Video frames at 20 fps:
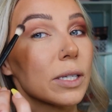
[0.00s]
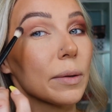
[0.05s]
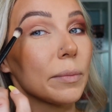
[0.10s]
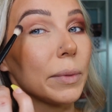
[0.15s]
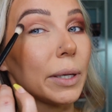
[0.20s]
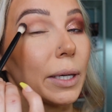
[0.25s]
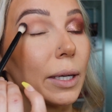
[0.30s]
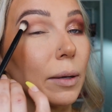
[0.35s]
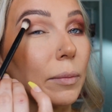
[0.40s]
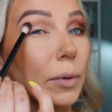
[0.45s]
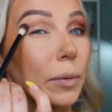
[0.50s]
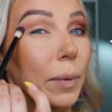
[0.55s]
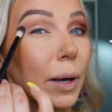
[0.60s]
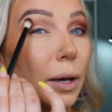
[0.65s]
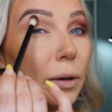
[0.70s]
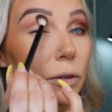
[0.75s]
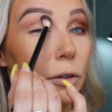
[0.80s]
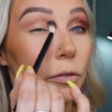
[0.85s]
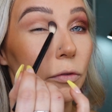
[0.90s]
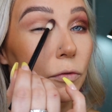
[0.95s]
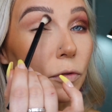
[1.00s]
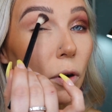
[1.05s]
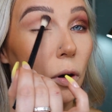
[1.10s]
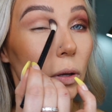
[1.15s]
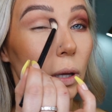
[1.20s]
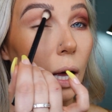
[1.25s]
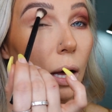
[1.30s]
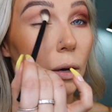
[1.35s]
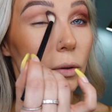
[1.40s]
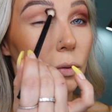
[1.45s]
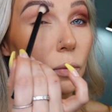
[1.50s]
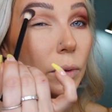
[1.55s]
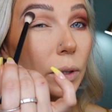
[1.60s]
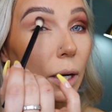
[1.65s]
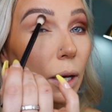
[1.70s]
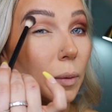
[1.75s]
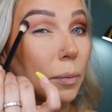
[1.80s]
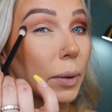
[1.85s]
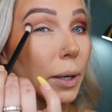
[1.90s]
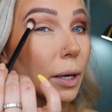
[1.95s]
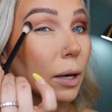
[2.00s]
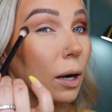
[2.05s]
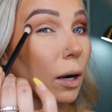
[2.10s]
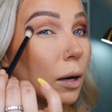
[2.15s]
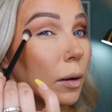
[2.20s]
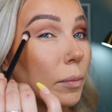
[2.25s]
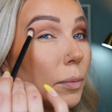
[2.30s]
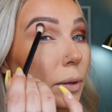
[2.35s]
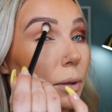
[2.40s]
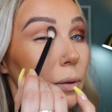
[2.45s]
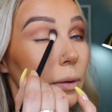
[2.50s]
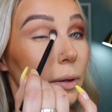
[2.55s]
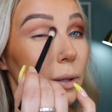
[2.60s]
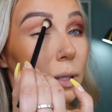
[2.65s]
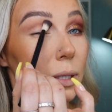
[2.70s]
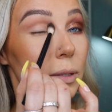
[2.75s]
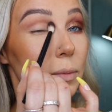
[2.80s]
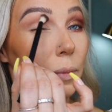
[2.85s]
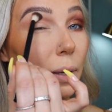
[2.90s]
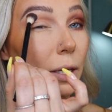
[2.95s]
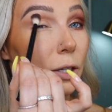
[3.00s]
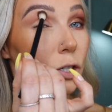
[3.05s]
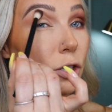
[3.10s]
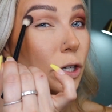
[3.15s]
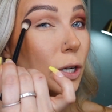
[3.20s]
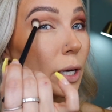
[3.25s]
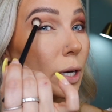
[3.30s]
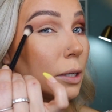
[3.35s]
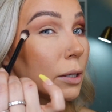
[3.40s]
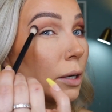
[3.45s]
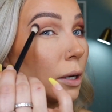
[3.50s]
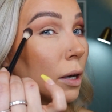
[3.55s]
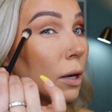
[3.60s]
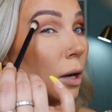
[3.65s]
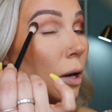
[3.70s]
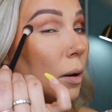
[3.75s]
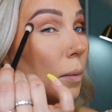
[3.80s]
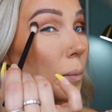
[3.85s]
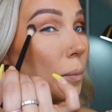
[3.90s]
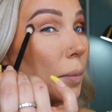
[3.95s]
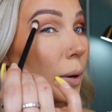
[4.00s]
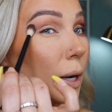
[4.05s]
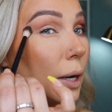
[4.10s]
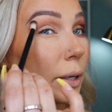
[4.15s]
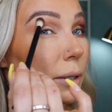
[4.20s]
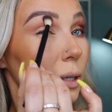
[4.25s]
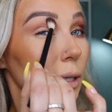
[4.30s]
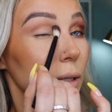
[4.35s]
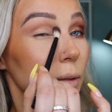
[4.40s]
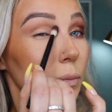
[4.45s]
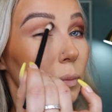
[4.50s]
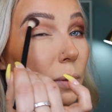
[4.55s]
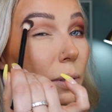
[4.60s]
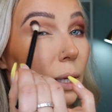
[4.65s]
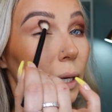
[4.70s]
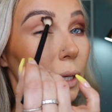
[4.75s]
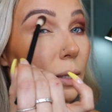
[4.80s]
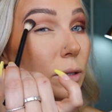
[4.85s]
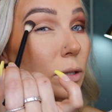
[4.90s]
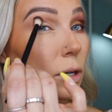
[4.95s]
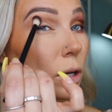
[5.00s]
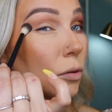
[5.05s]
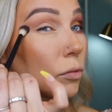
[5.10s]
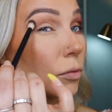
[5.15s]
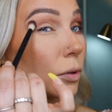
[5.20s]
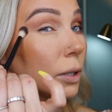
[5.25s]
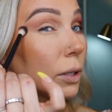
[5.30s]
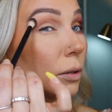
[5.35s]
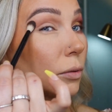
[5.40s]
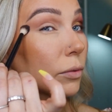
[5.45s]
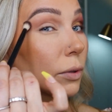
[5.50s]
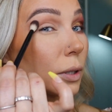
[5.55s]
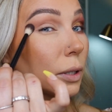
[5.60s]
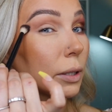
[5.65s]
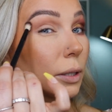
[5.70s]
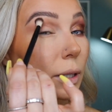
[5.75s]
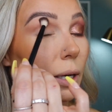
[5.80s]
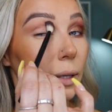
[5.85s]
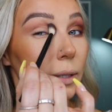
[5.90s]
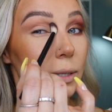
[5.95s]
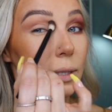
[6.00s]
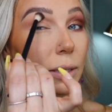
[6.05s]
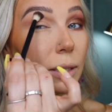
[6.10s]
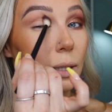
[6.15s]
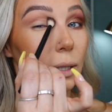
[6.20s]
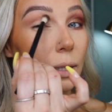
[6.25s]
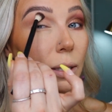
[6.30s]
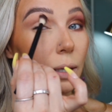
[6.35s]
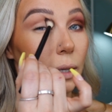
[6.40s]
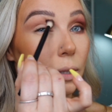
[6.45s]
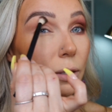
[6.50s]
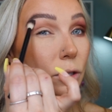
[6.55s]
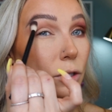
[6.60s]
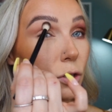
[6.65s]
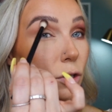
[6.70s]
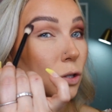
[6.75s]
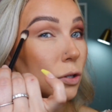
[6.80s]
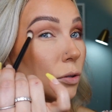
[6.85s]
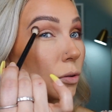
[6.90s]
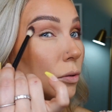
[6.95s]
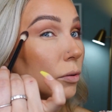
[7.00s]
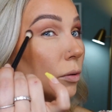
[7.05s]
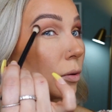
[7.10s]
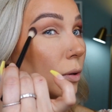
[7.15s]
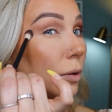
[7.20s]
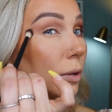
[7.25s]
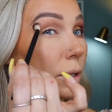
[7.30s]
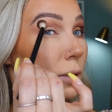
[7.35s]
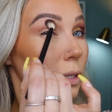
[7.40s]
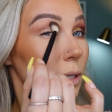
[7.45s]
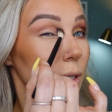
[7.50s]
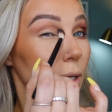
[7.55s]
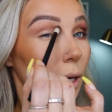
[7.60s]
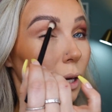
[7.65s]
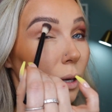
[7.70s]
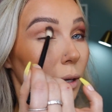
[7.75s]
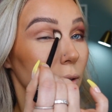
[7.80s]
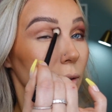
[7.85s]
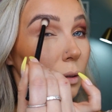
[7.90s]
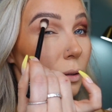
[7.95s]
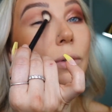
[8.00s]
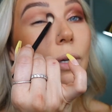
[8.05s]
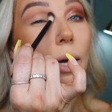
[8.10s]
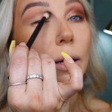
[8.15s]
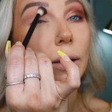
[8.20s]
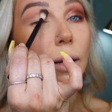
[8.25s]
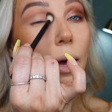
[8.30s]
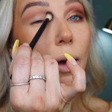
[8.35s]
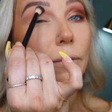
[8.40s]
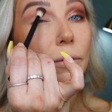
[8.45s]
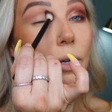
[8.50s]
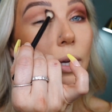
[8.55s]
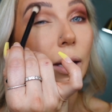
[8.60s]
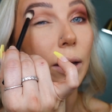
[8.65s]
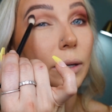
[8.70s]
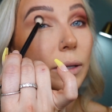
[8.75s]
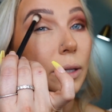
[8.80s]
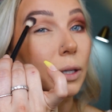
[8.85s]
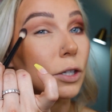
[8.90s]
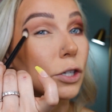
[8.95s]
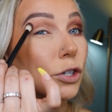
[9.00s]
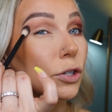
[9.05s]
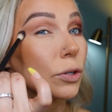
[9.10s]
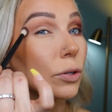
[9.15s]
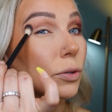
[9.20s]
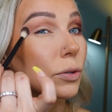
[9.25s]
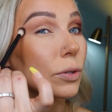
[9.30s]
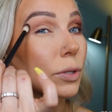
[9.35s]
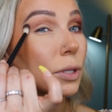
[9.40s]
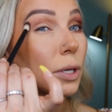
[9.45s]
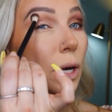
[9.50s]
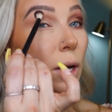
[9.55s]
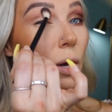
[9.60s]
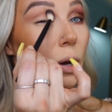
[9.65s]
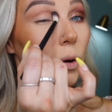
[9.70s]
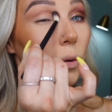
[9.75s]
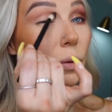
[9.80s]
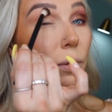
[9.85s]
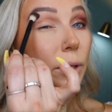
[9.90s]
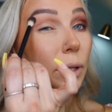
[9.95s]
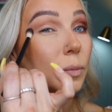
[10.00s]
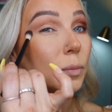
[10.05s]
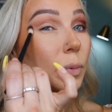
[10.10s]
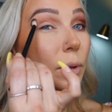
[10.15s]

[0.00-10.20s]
a medium amount of fallout when I pick up this matte shade, but it blends really nicely into the skin. I'm not having any issues with it